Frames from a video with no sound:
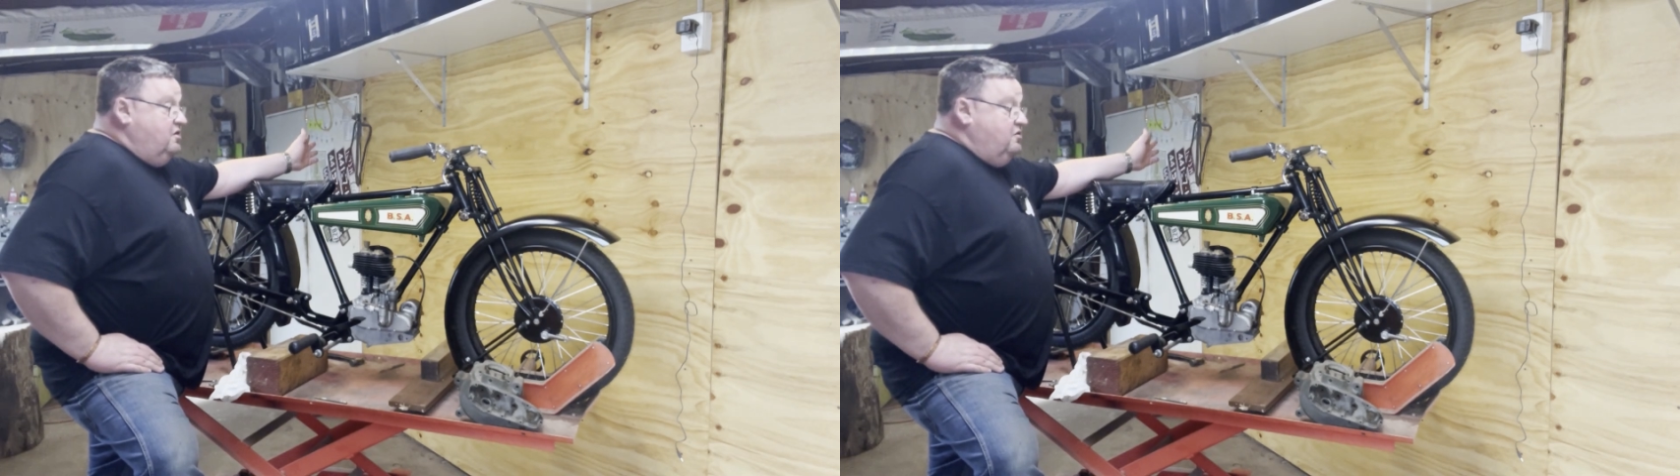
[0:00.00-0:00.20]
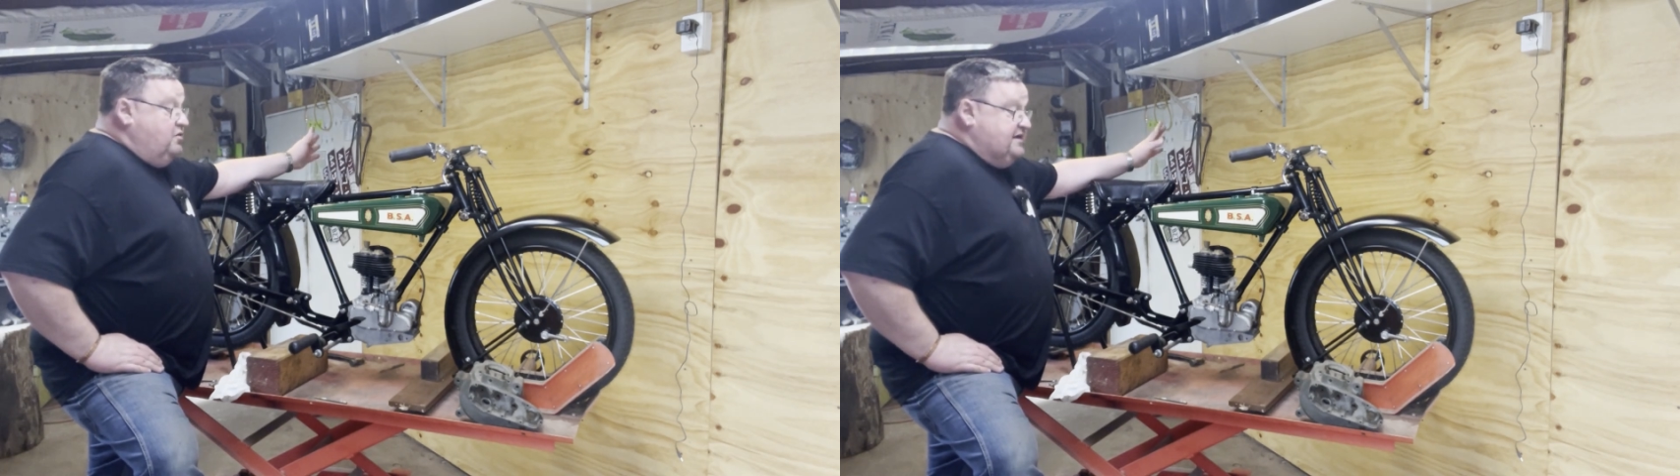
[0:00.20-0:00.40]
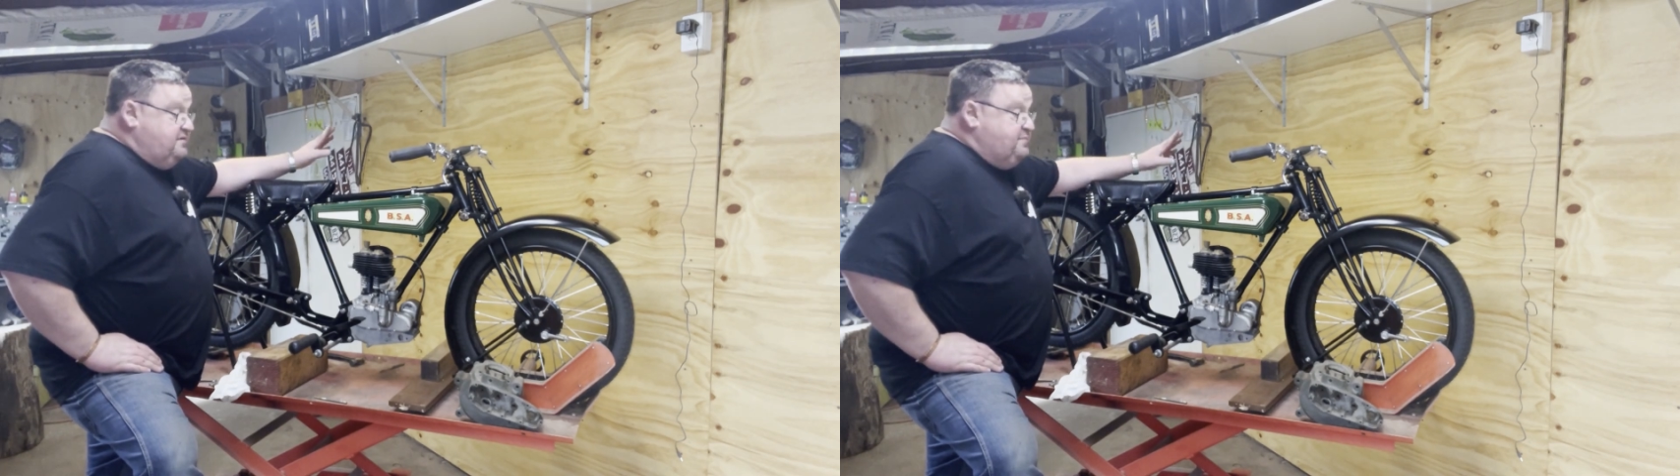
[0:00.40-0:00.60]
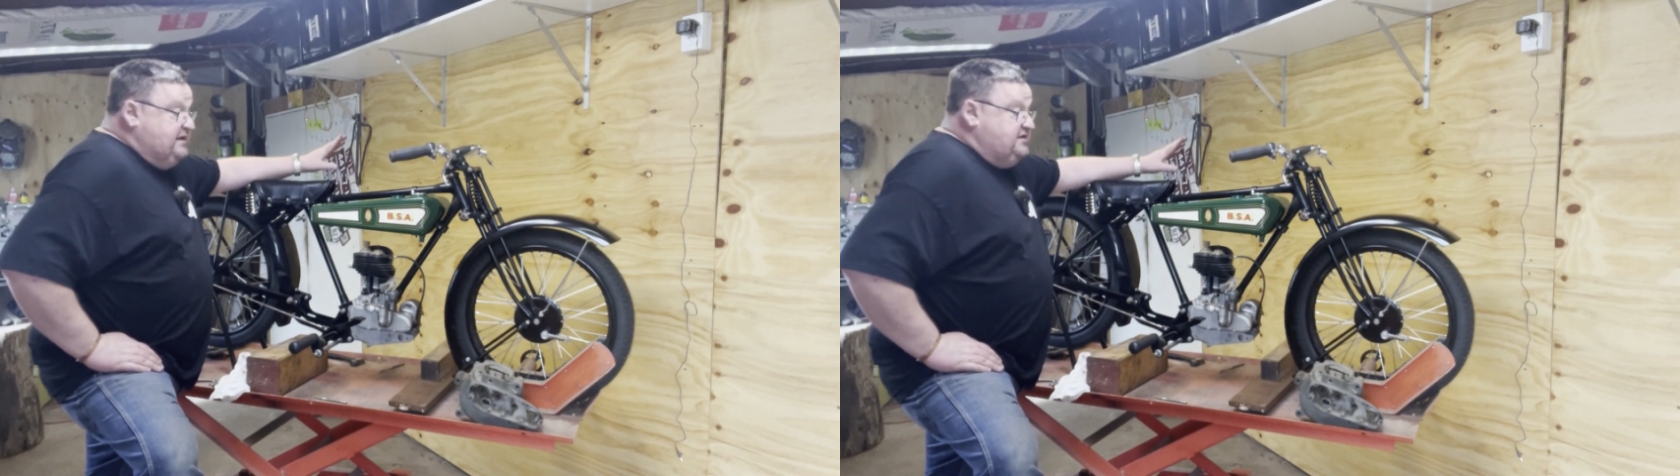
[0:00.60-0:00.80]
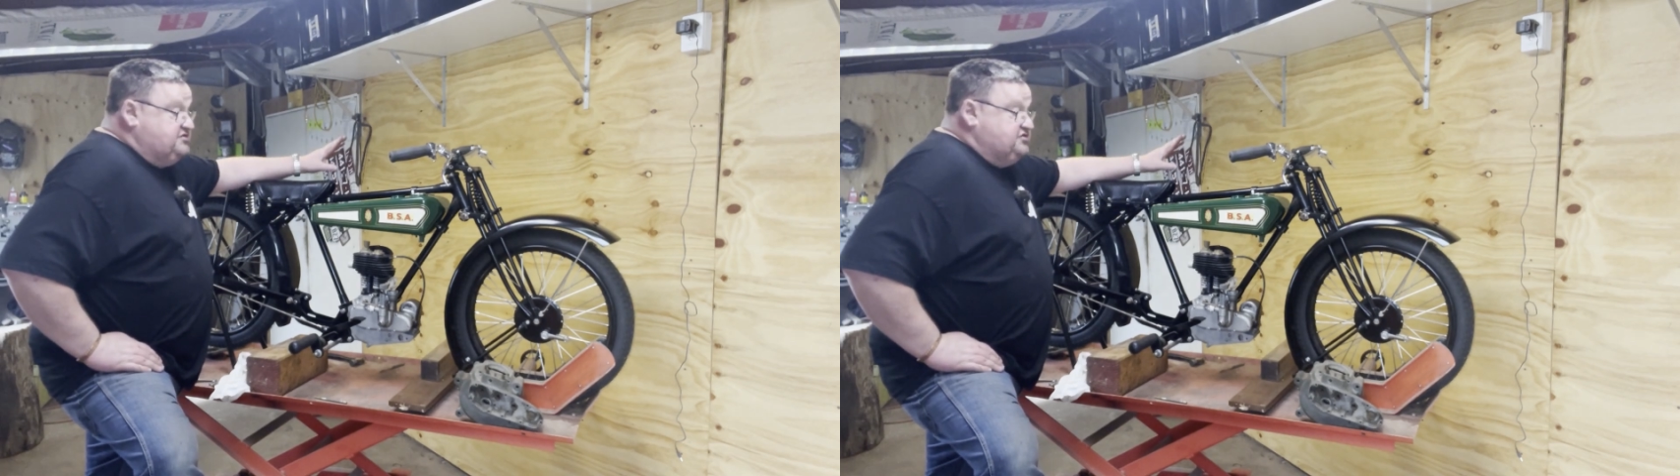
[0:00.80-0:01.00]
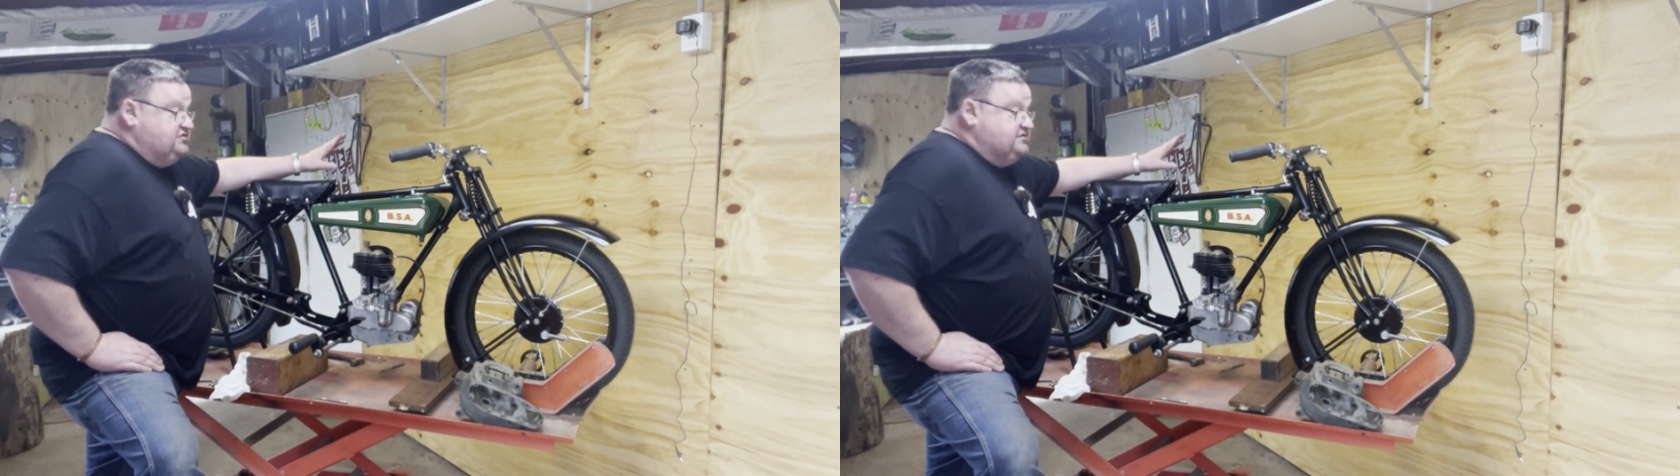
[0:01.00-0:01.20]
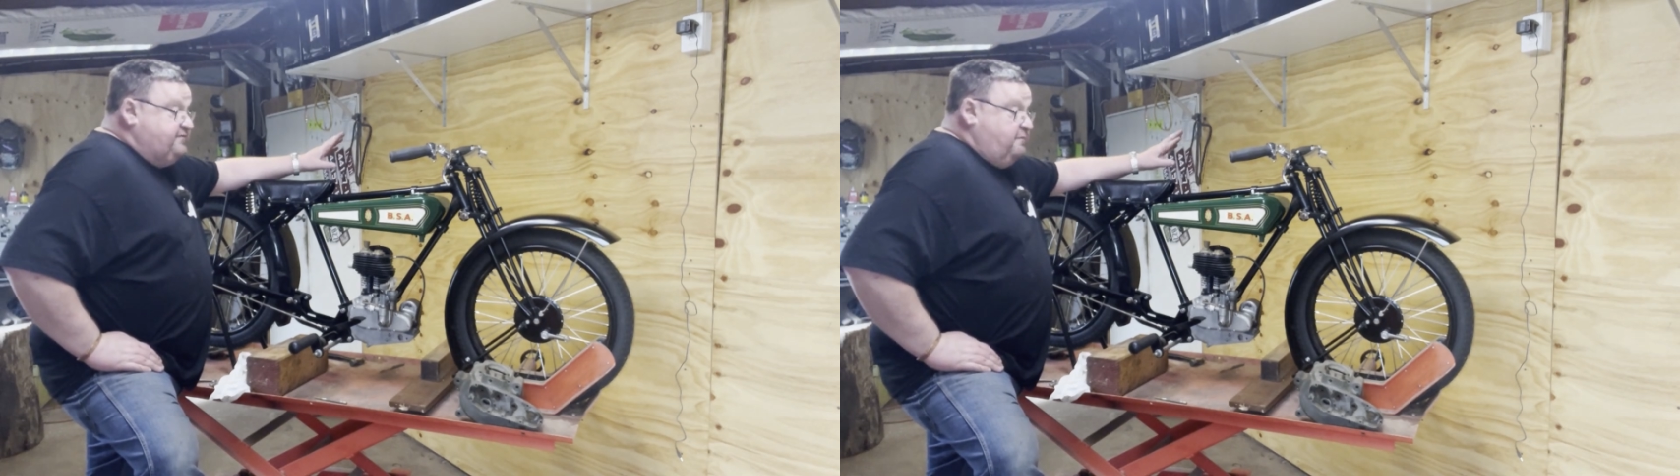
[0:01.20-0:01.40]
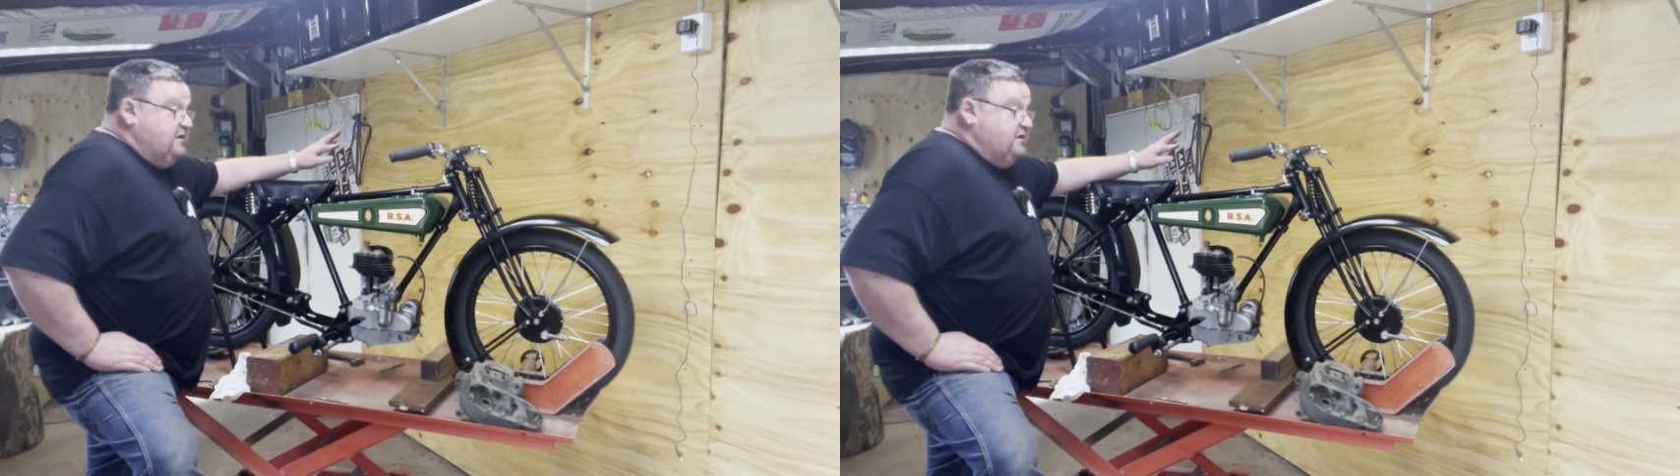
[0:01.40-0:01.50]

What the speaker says: one of the big issues for